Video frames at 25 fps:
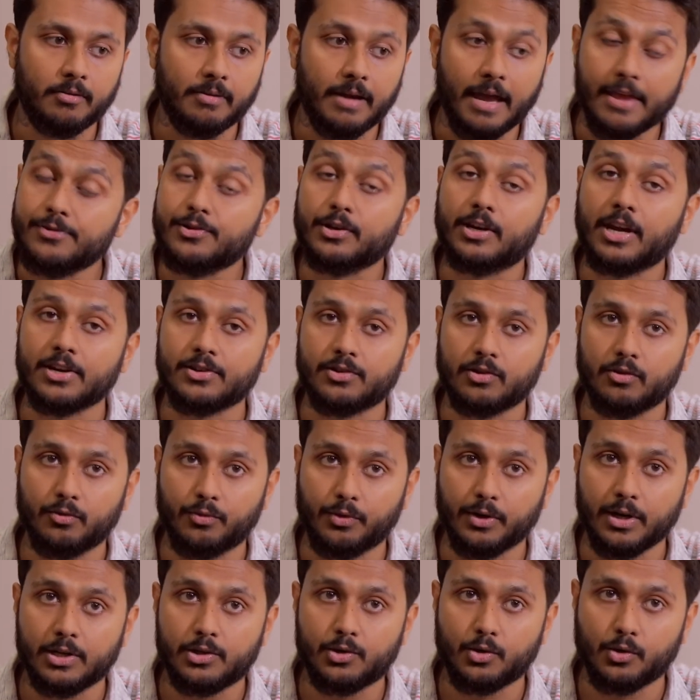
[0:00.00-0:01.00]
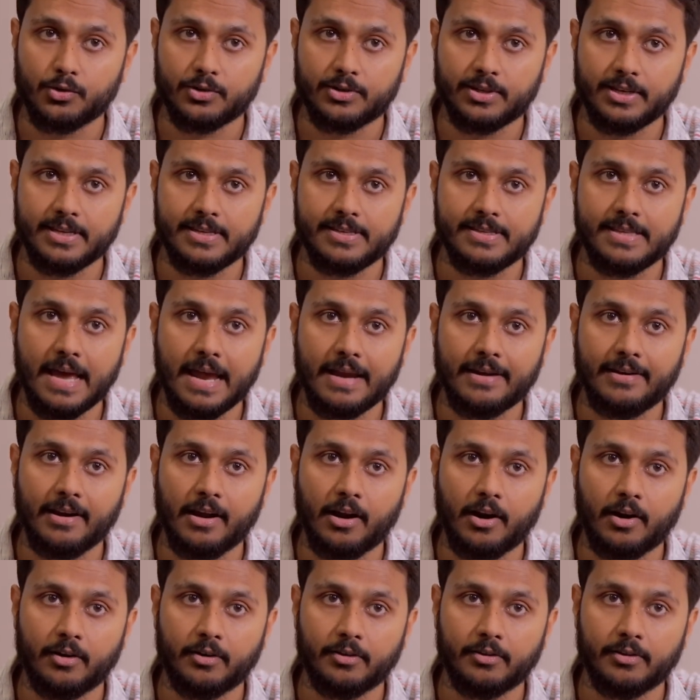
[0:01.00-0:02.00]
educational resources that
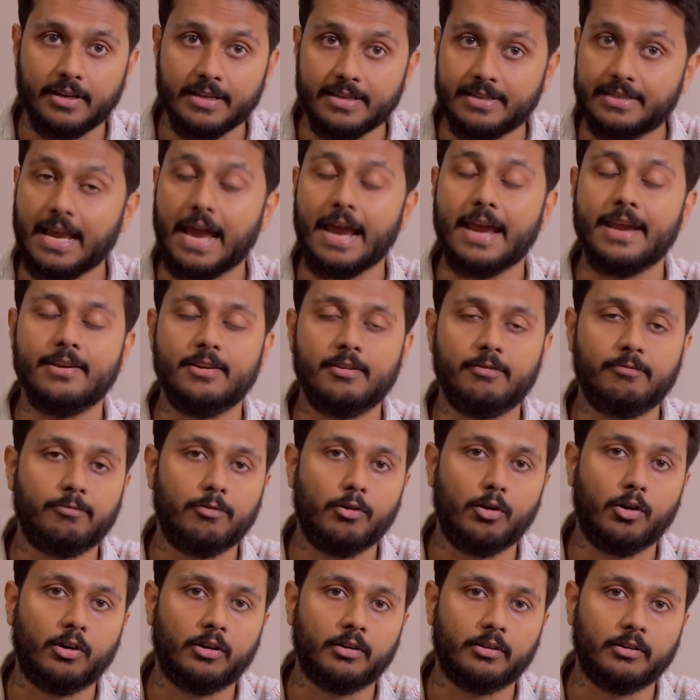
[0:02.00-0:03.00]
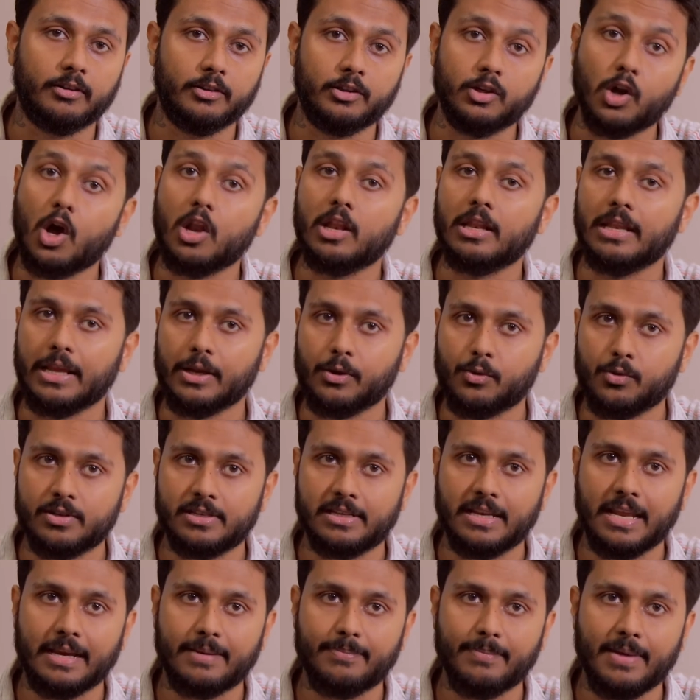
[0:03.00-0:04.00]
are designed for
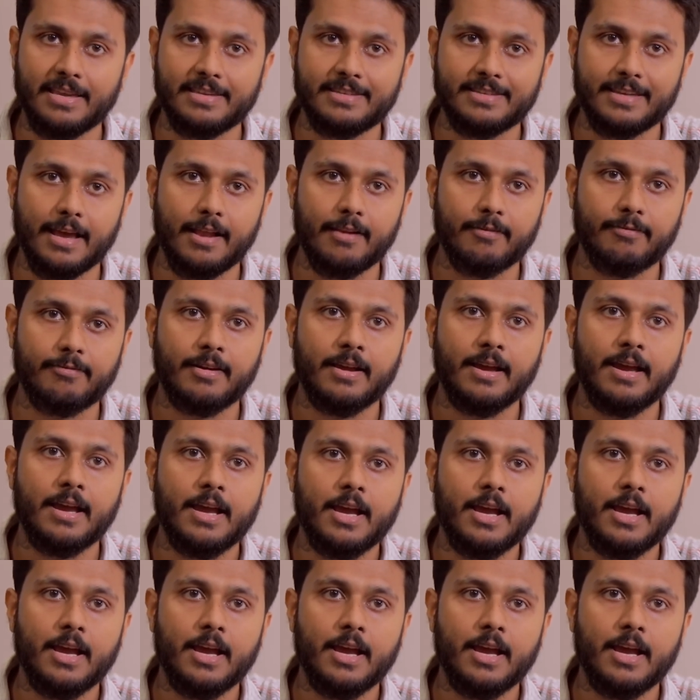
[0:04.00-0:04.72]
non-linguists like myself.